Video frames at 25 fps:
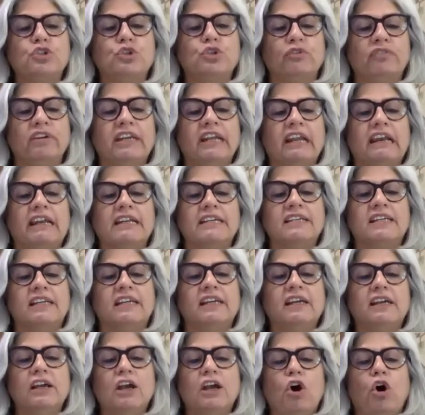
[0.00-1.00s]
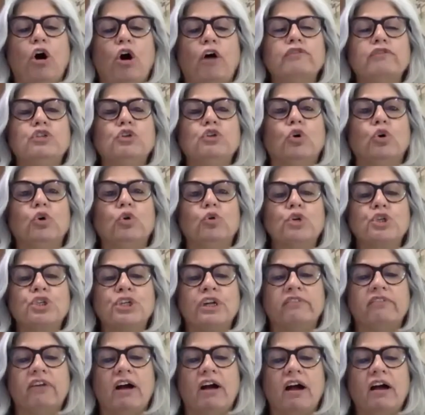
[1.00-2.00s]
juvenility of Jolu
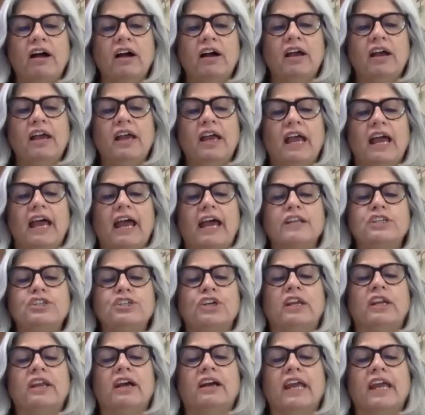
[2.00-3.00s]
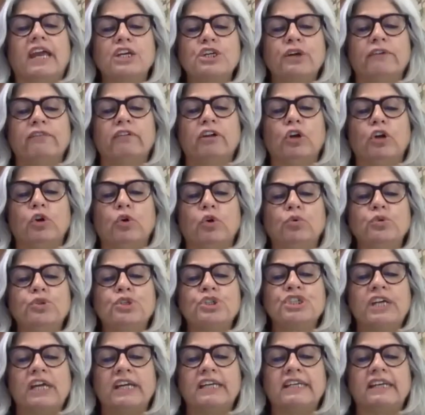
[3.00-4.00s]
Shiva and Chennakeshavalu
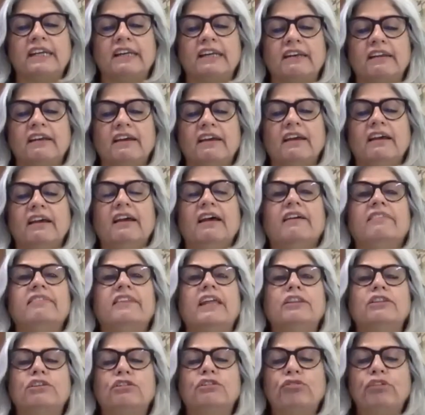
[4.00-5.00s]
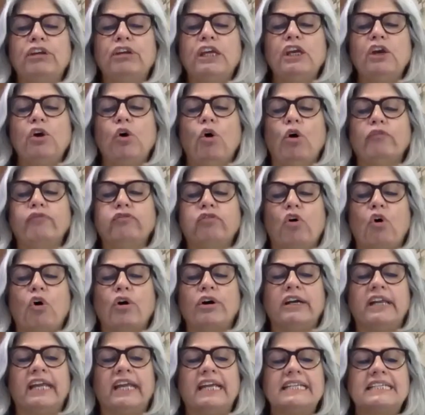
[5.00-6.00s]
stated that 3 or
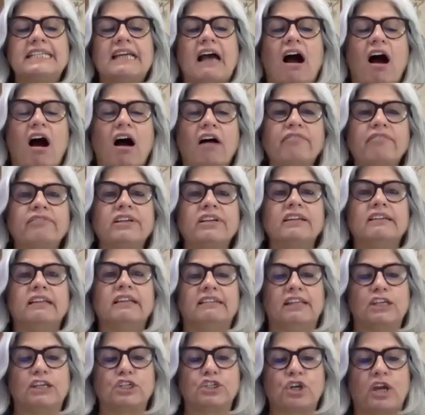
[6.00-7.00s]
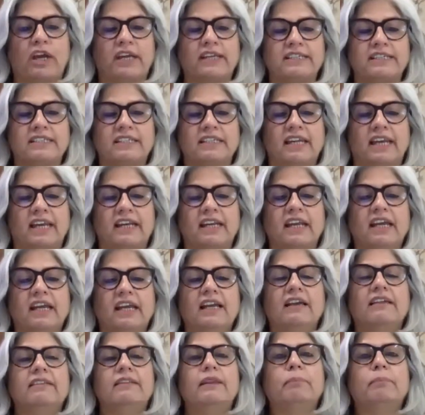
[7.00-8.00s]
4 days after the Disha incident,
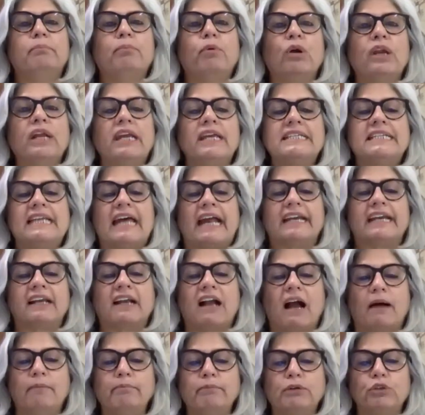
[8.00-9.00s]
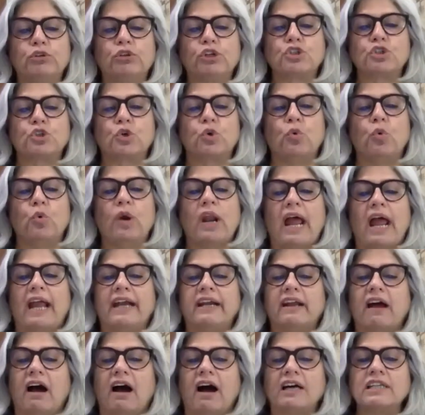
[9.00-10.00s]
the police had come to the school
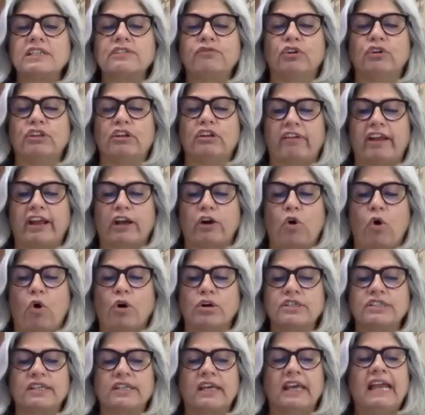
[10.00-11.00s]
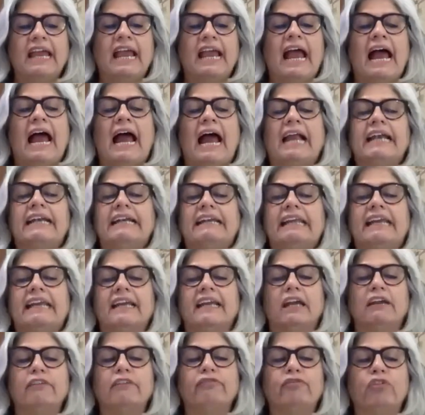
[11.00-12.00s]
and asked for the records and
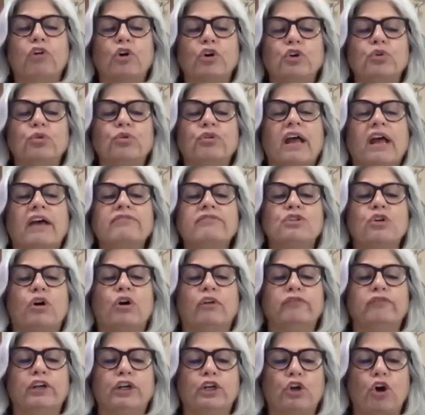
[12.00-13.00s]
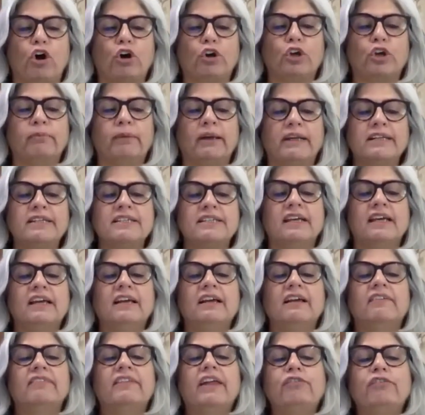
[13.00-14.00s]
taken photographs of the documents
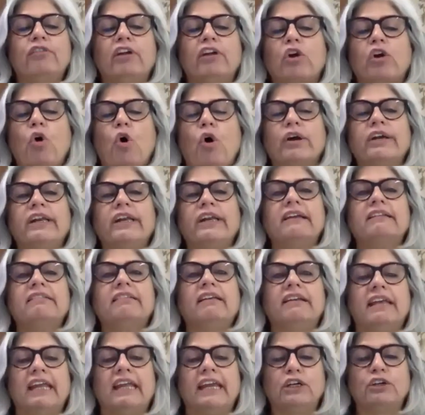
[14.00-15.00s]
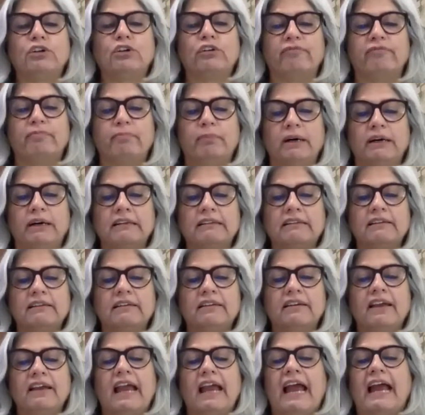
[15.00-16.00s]
that recorded the date of birth
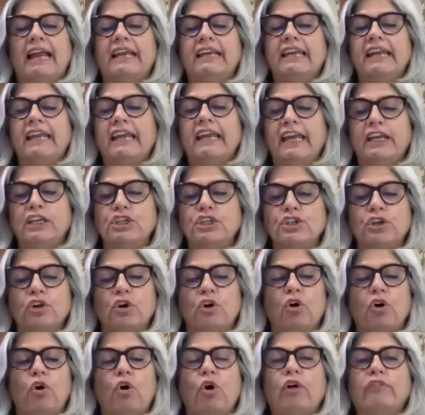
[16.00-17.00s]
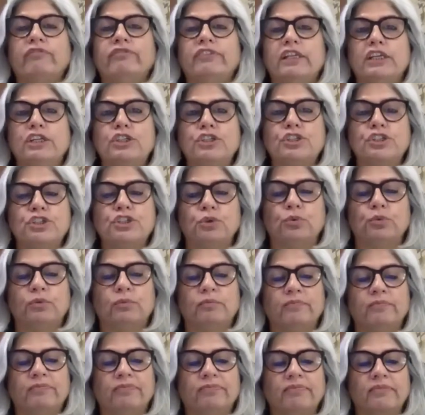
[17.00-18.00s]
and age of these 2.
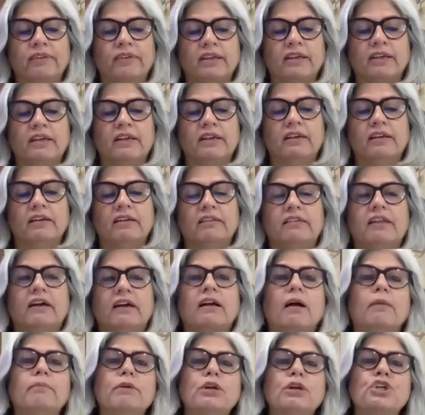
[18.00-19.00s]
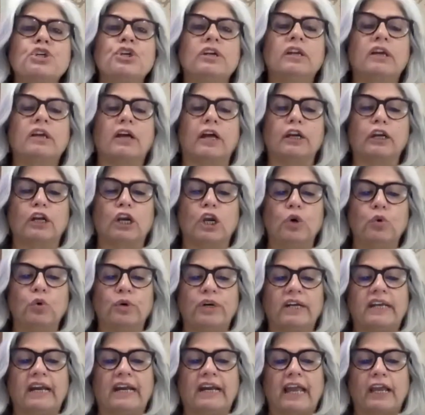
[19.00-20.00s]
The commission
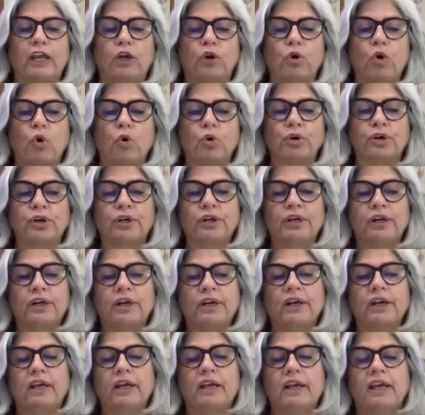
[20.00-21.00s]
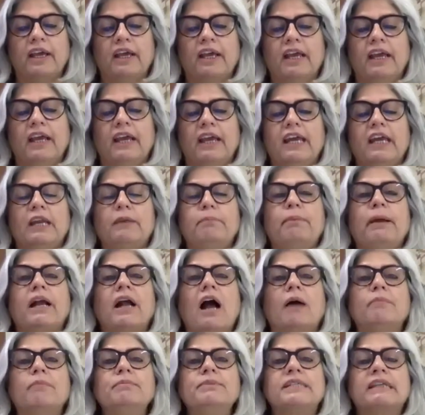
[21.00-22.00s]
concluded, and I quote, "It
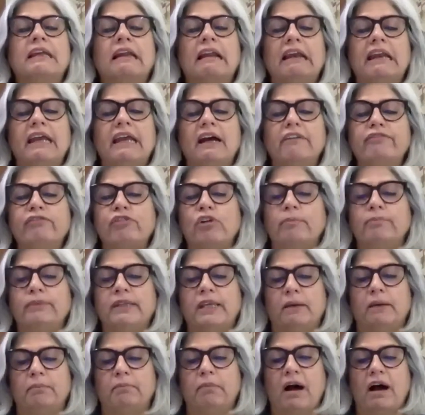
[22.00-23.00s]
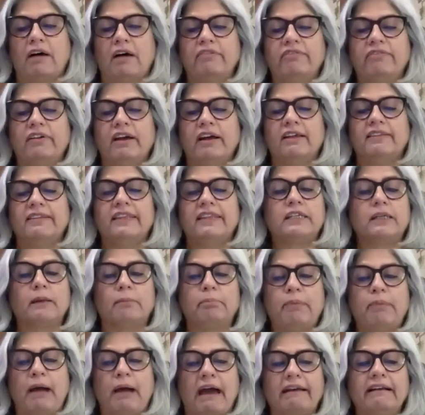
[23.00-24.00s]
becomes clear from the above that
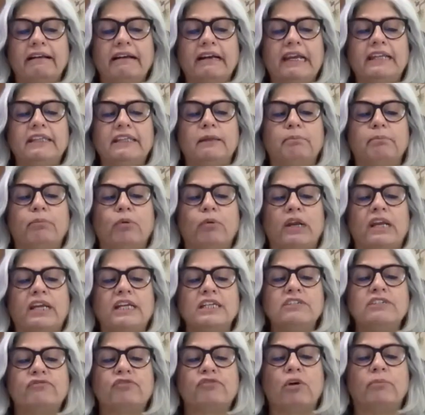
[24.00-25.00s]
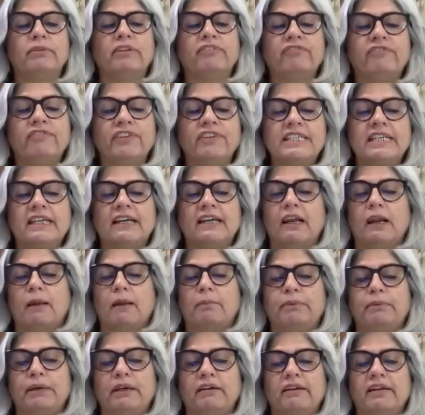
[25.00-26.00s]
apparently the police, from the physical
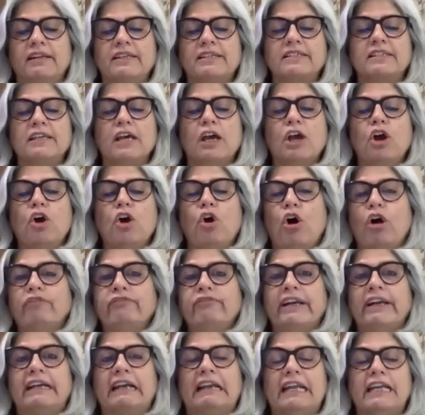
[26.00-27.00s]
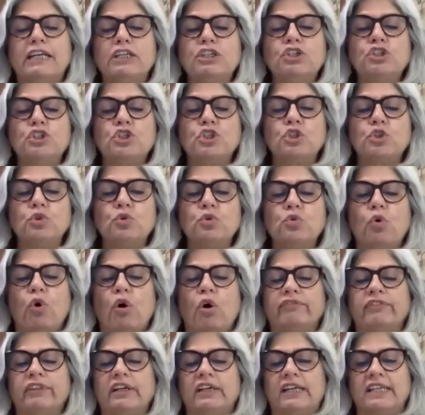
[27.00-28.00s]
appearance of at least 2
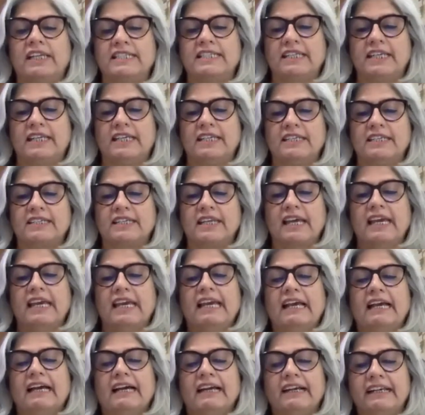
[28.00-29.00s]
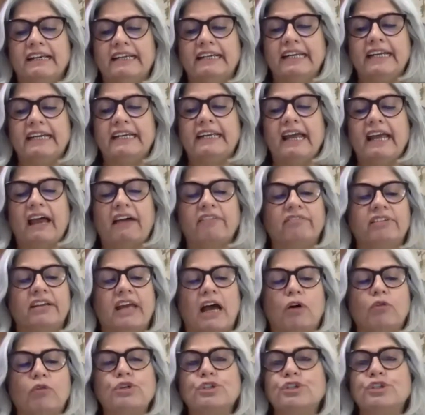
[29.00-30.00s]
of the deceased, did have
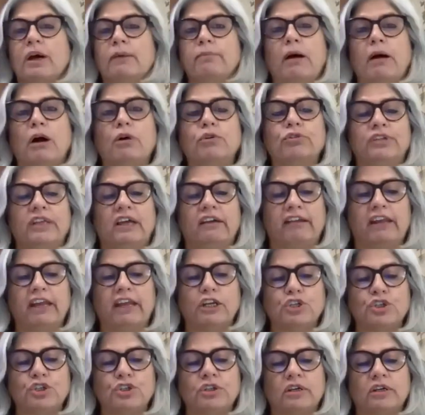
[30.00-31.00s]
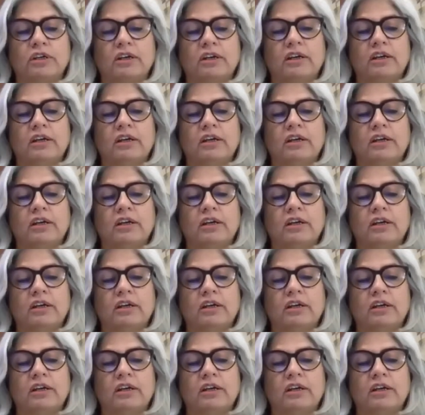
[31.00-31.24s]
doubts about their age.